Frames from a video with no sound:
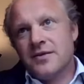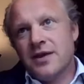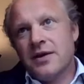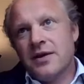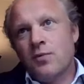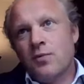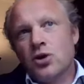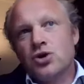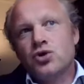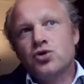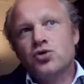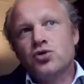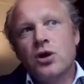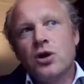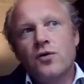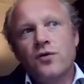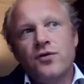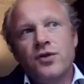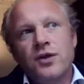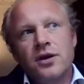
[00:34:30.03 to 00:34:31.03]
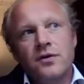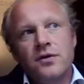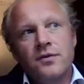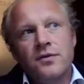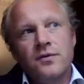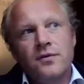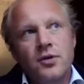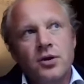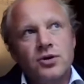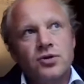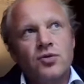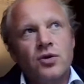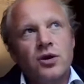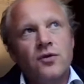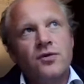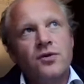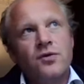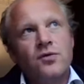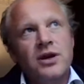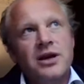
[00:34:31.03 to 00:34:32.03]
think what drove
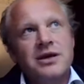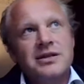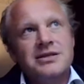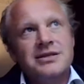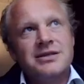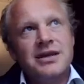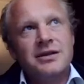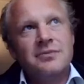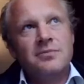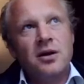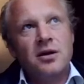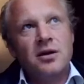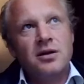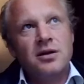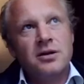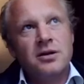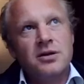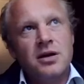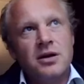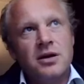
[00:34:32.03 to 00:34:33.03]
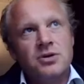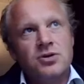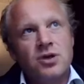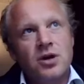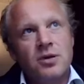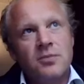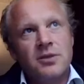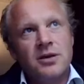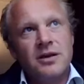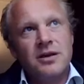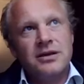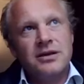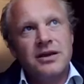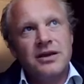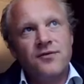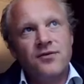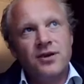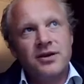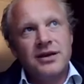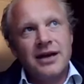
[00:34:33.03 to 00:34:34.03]
the real estate market in Germany. There are
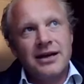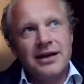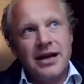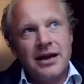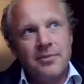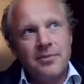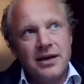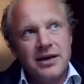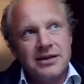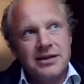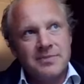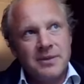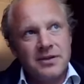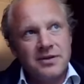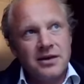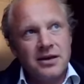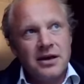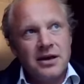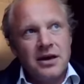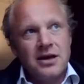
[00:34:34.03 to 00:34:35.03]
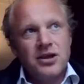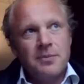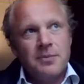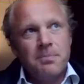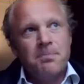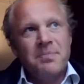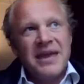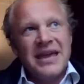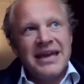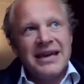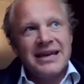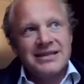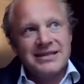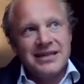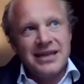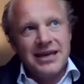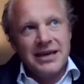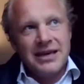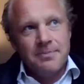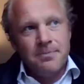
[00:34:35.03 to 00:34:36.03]
different dynamics, but the biggest
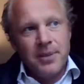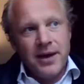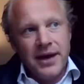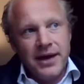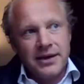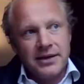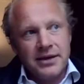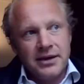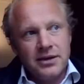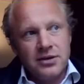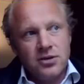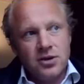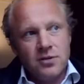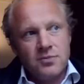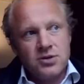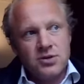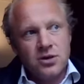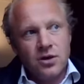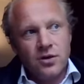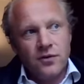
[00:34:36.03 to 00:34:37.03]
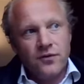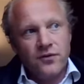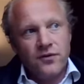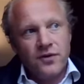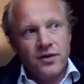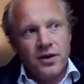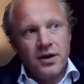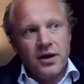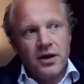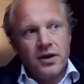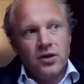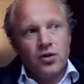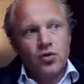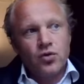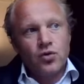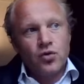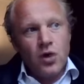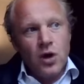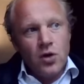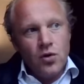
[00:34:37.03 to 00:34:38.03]
impact in terms of
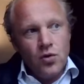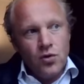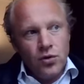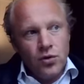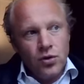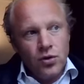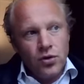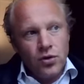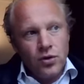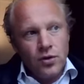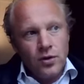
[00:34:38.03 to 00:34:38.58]
growth,